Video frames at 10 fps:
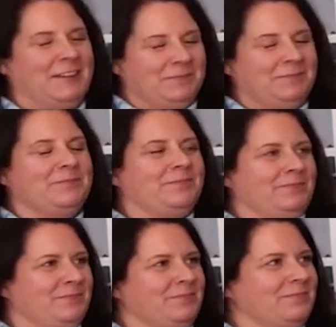
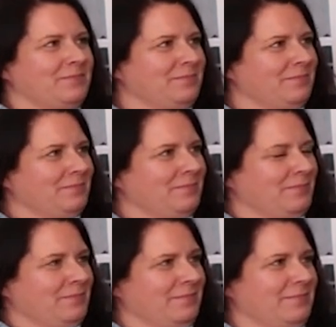
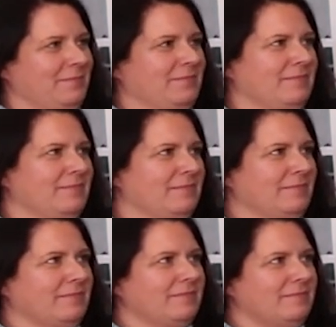
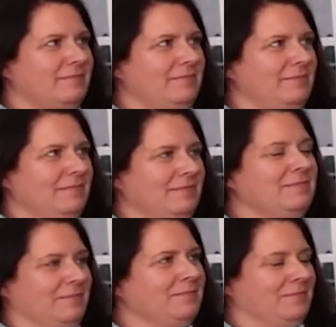
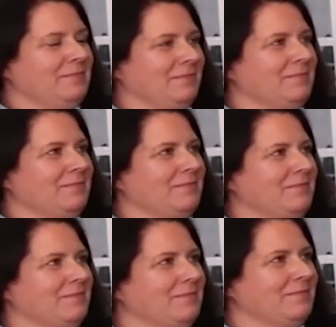
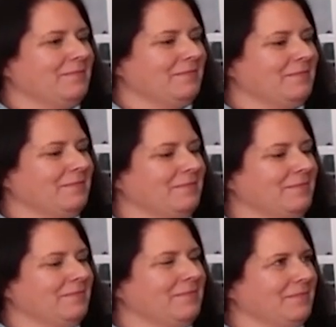
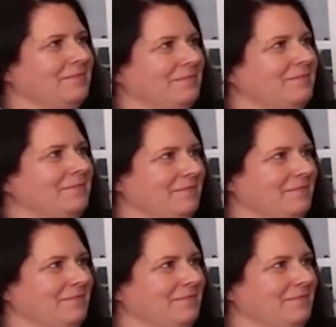No words are spoken by the person on screen.